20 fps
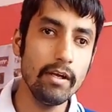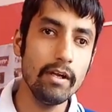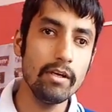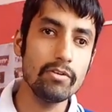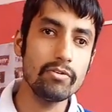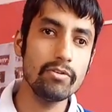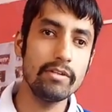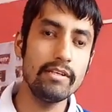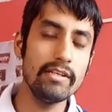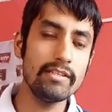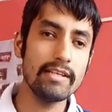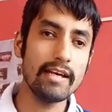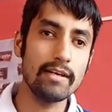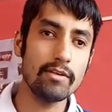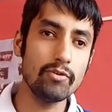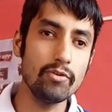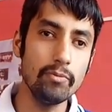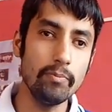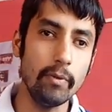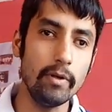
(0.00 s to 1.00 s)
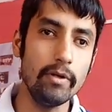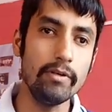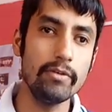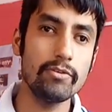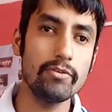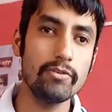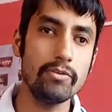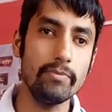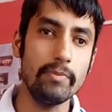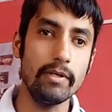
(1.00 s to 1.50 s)
So these are 2
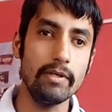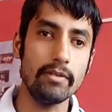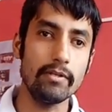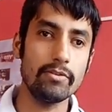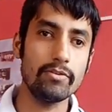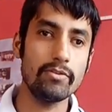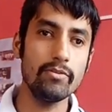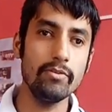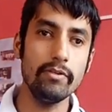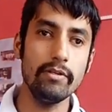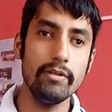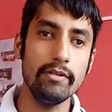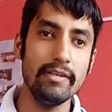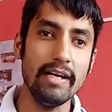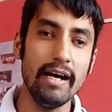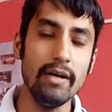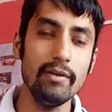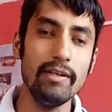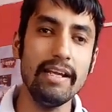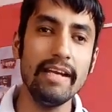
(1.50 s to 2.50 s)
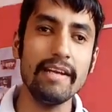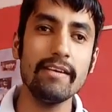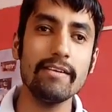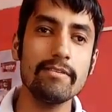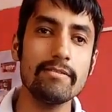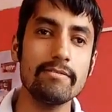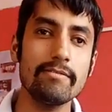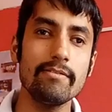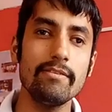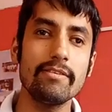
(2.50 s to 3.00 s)
points to be understood. Now let
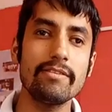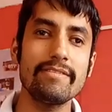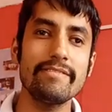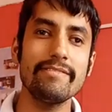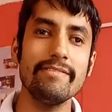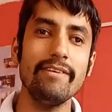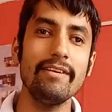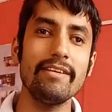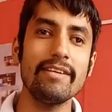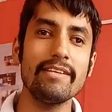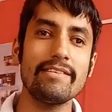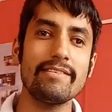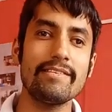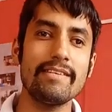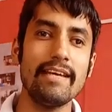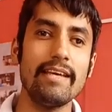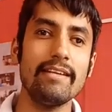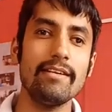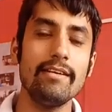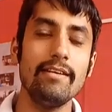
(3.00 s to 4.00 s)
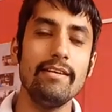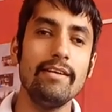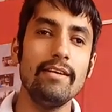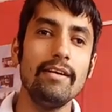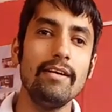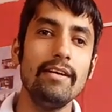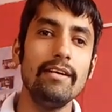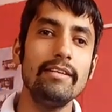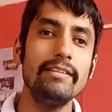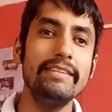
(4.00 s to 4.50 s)
us understand
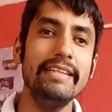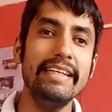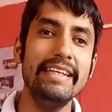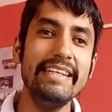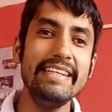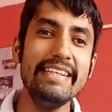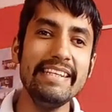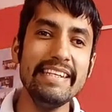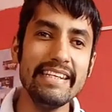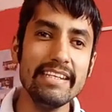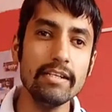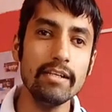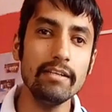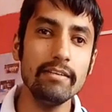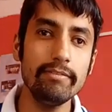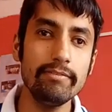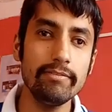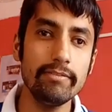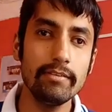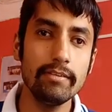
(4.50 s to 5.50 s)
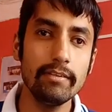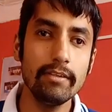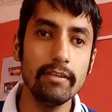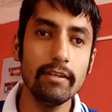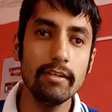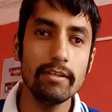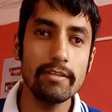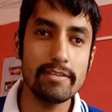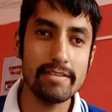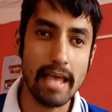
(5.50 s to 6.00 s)
the need of
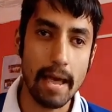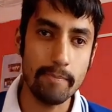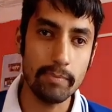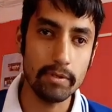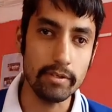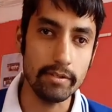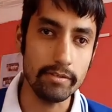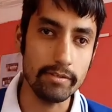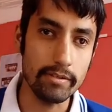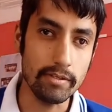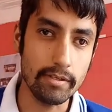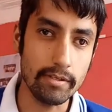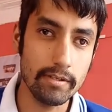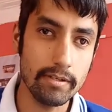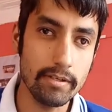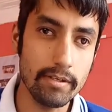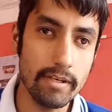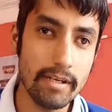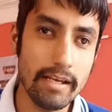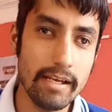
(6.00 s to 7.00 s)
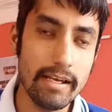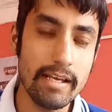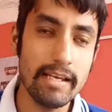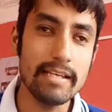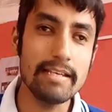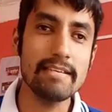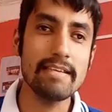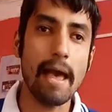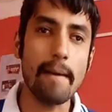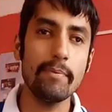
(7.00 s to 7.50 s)
separation.
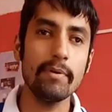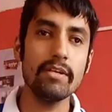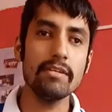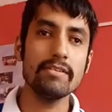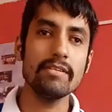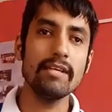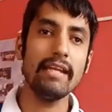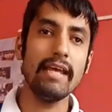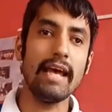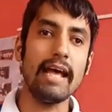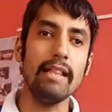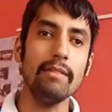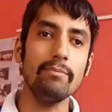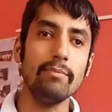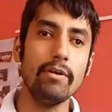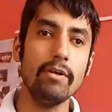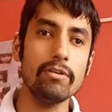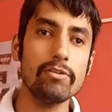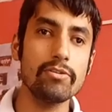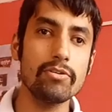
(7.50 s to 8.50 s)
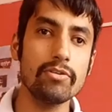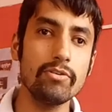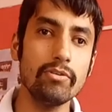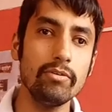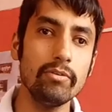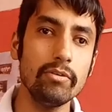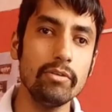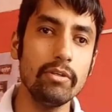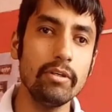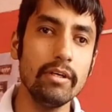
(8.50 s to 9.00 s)
Separation helps us
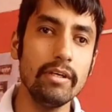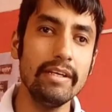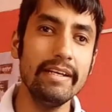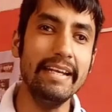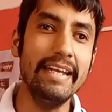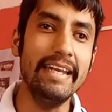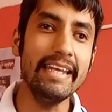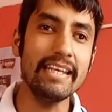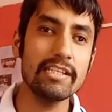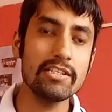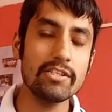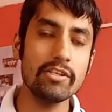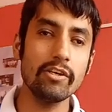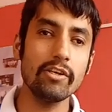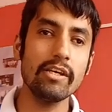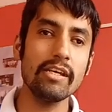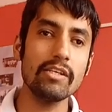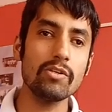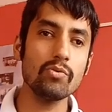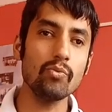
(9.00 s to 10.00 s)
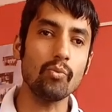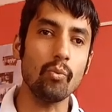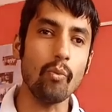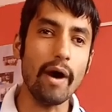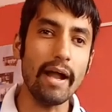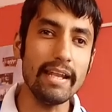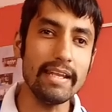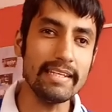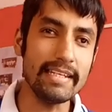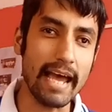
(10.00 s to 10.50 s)
to distinguish
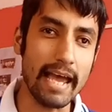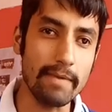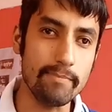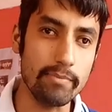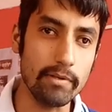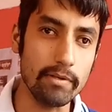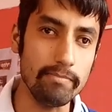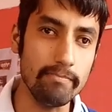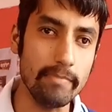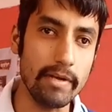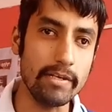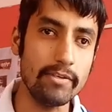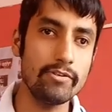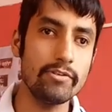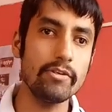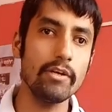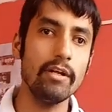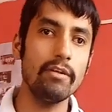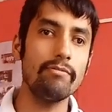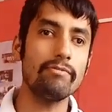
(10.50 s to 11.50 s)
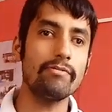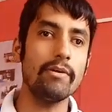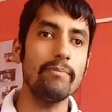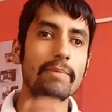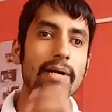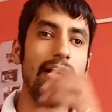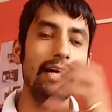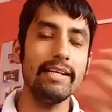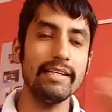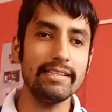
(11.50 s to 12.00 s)
one type of material from
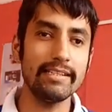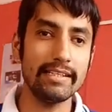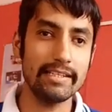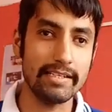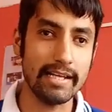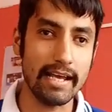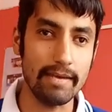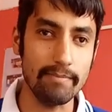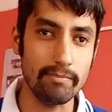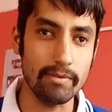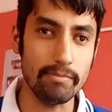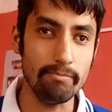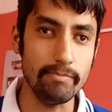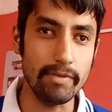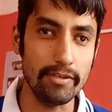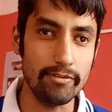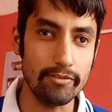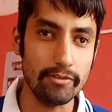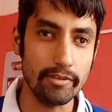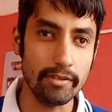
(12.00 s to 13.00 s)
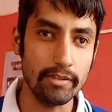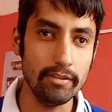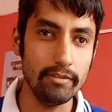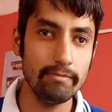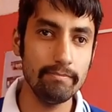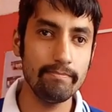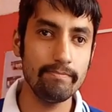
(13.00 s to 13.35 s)
another type of material.